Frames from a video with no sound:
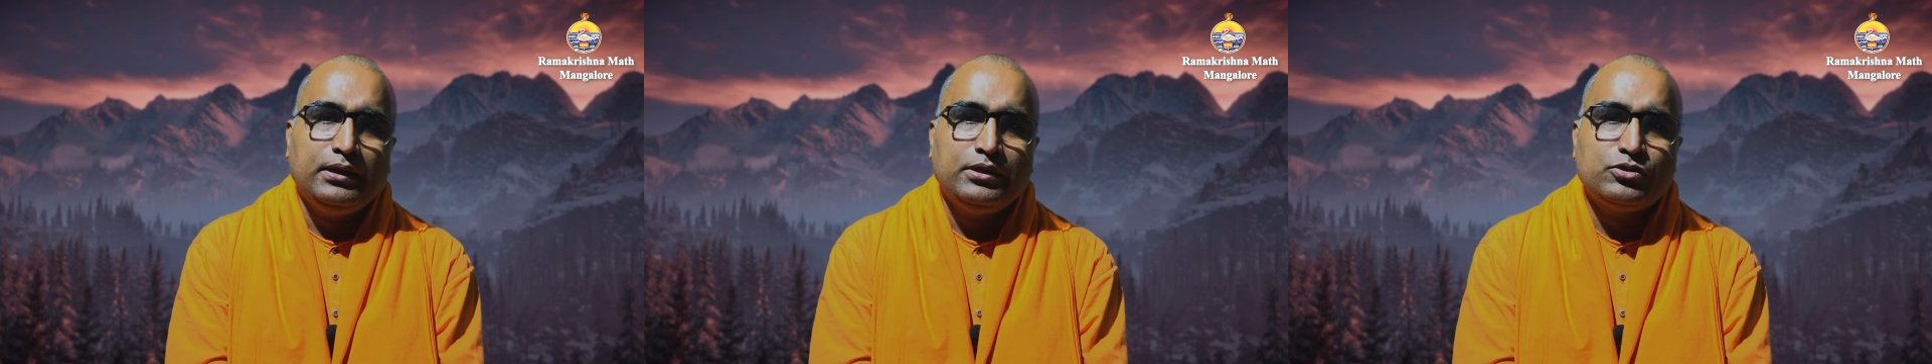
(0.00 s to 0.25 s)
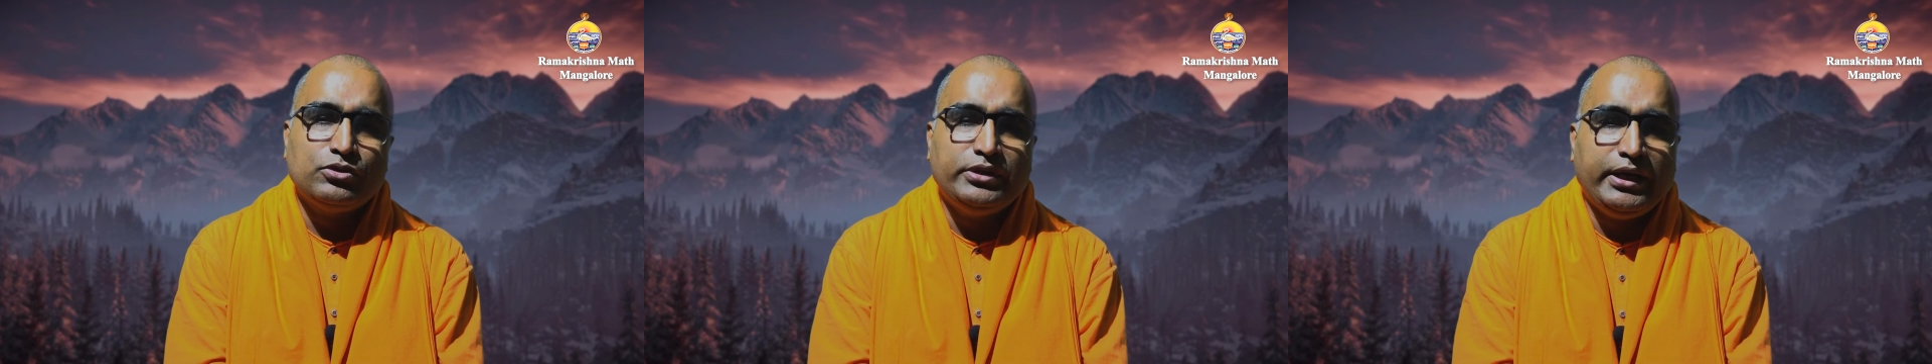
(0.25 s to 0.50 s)

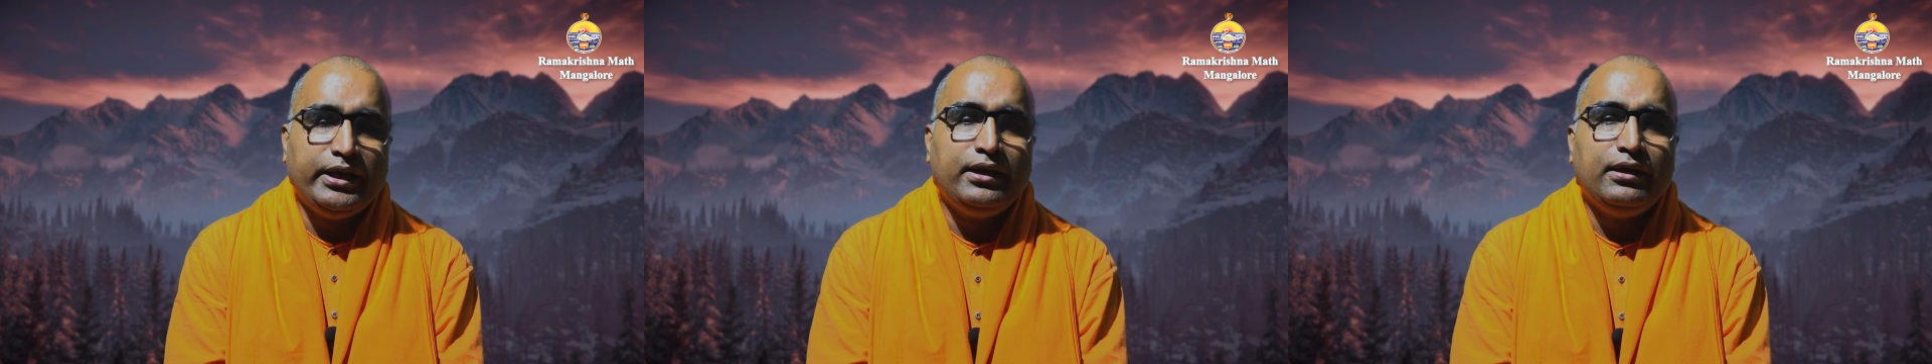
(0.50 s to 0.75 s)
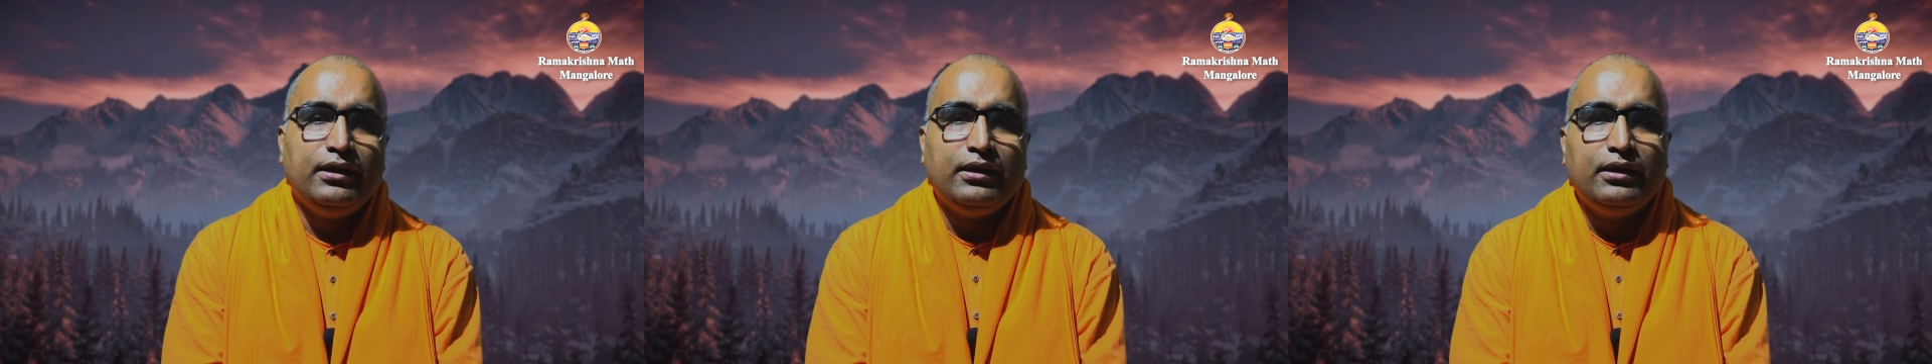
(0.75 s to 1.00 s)
So
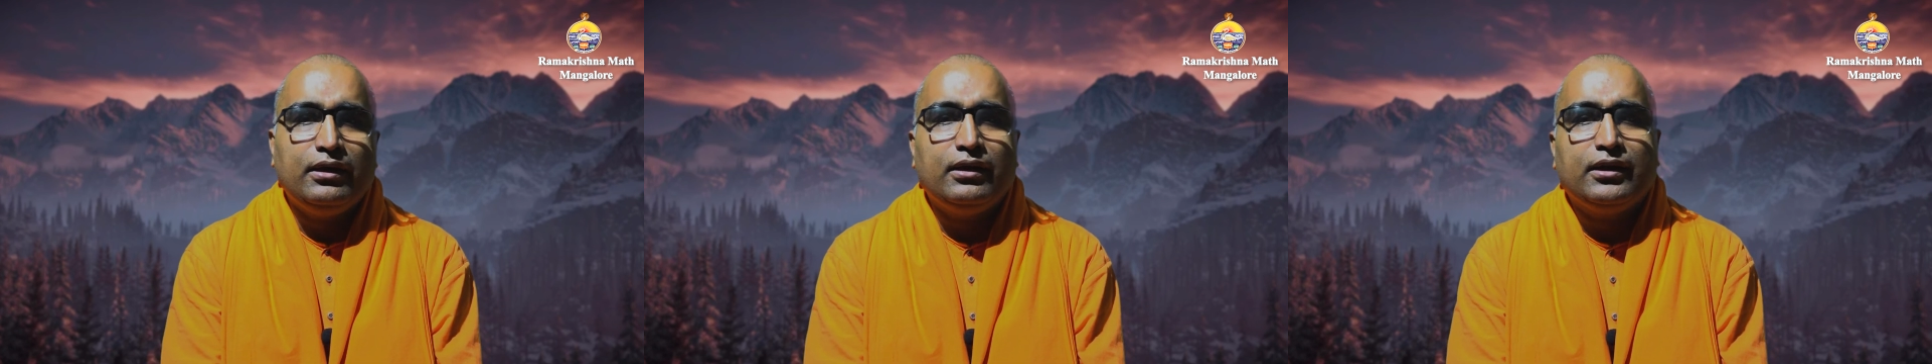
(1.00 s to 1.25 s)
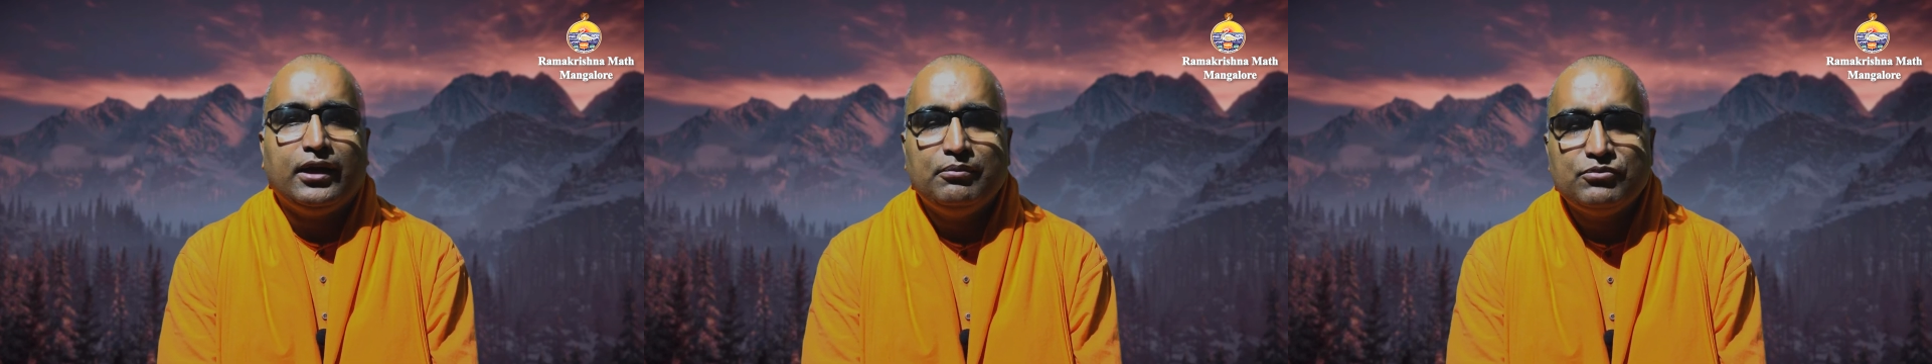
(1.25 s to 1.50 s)
there
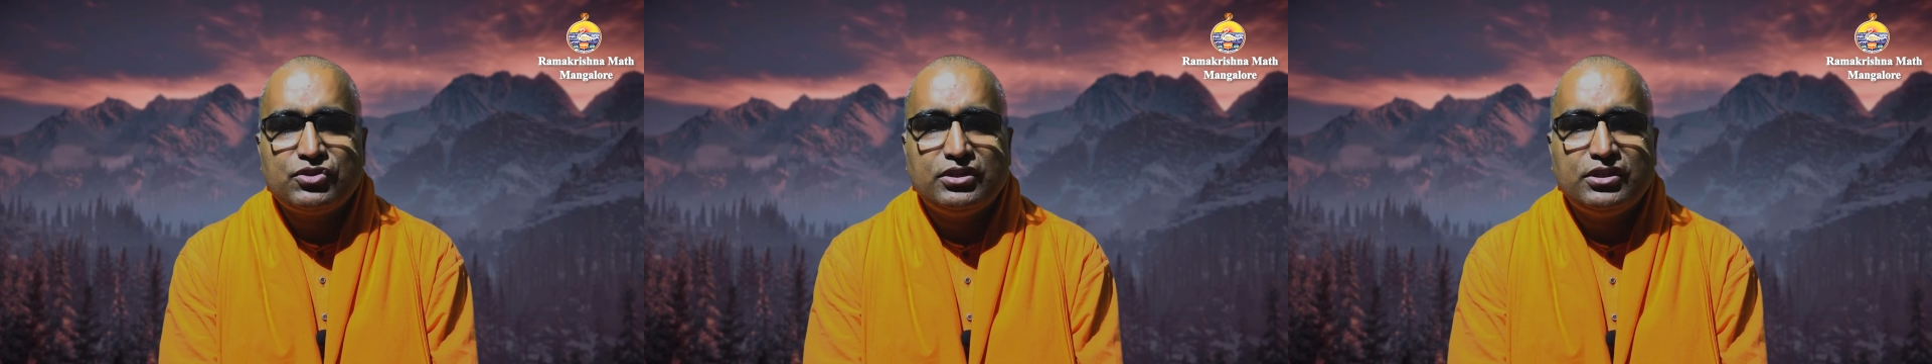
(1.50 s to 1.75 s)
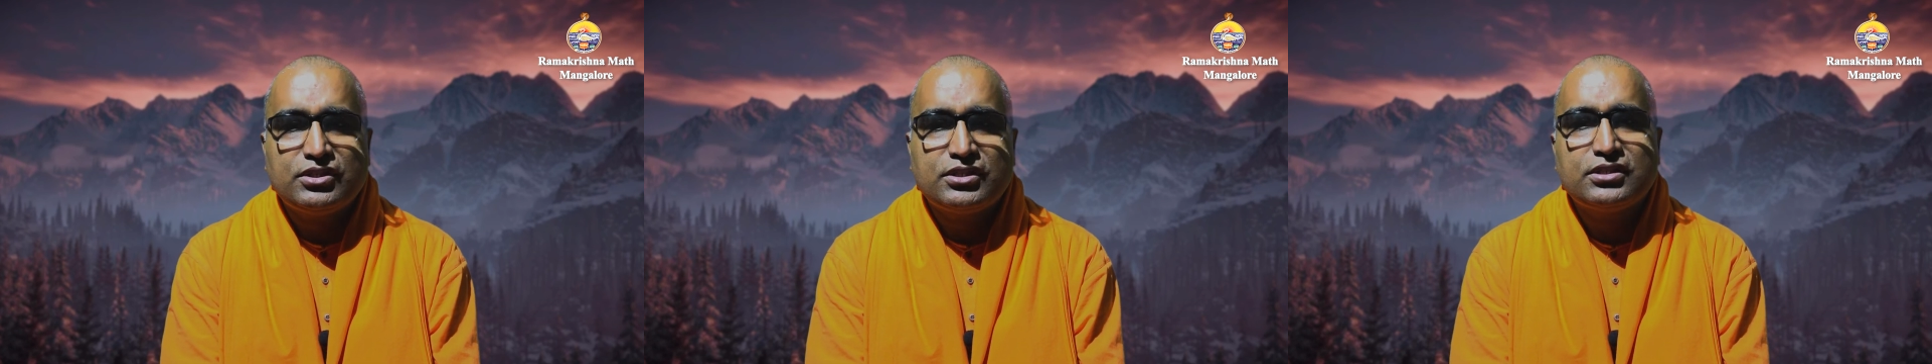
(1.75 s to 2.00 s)
comes
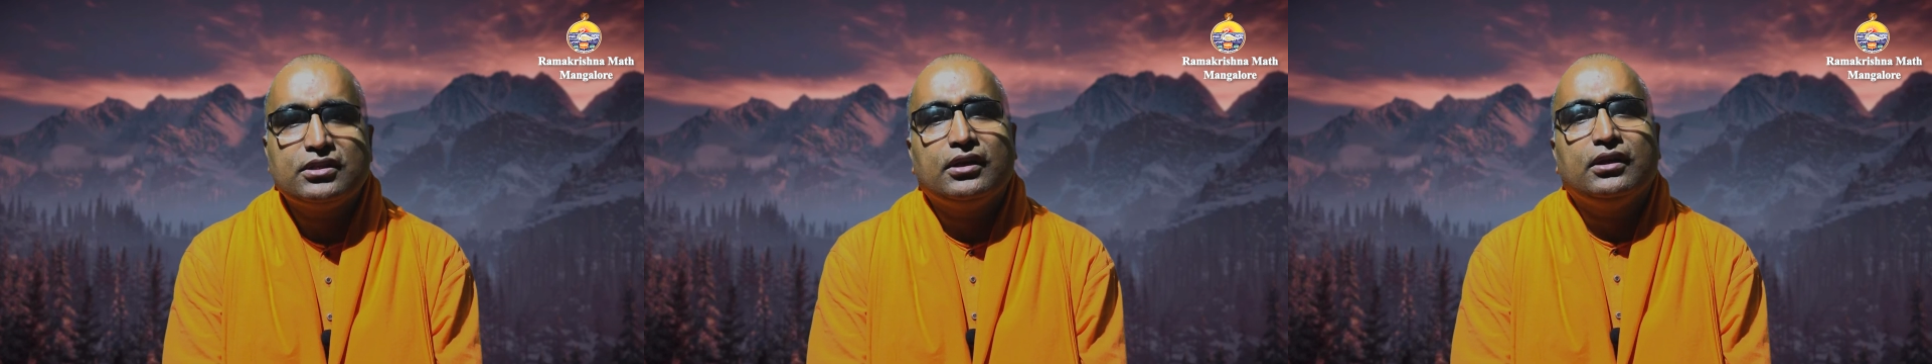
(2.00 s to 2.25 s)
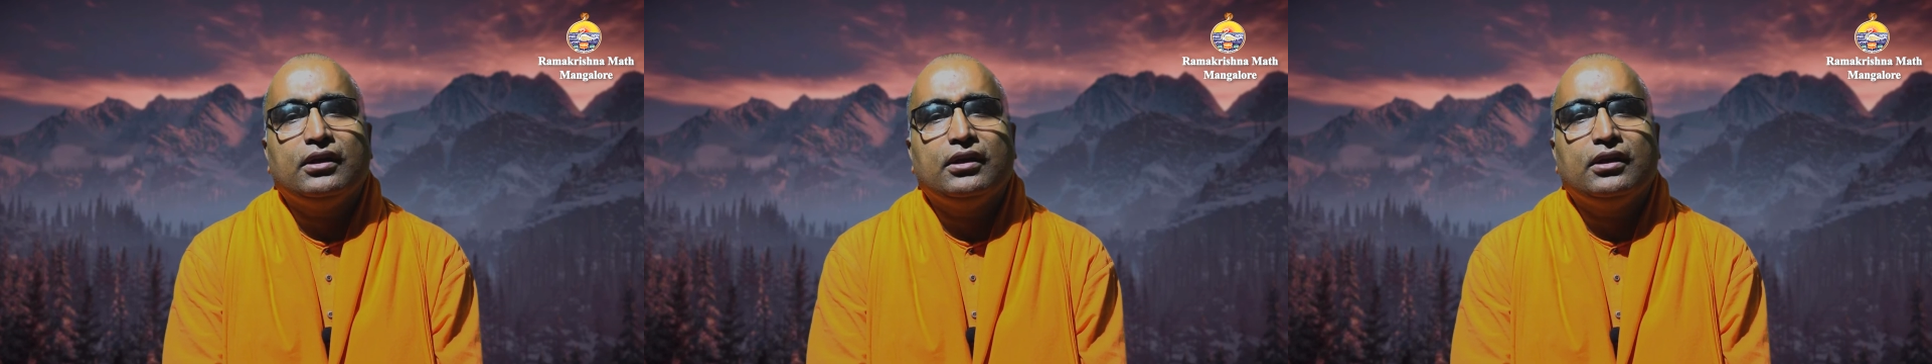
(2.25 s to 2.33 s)
this